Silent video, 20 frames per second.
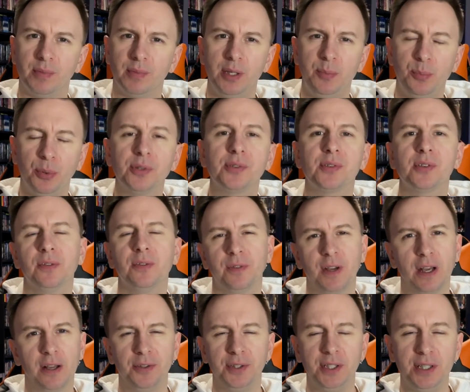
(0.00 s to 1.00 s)
he puts stuff
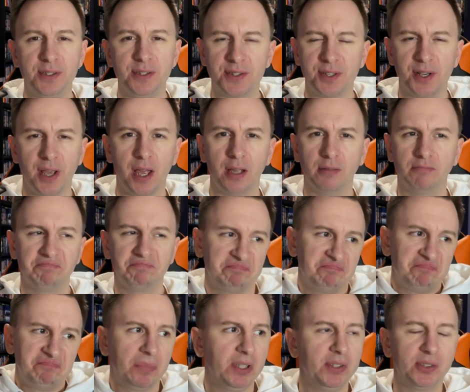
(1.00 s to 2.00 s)
out on the internet.
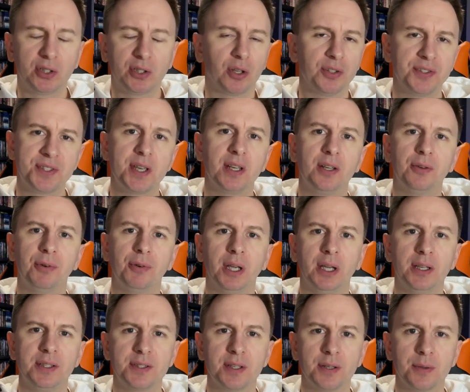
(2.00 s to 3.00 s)
He's a content
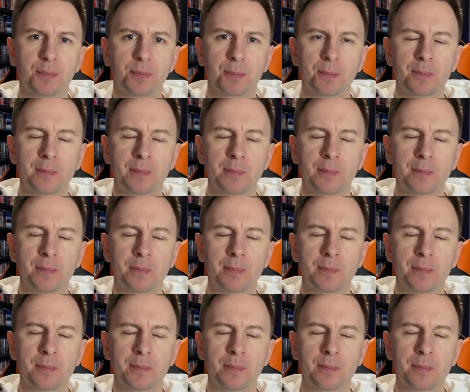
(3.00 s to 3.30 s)
creator.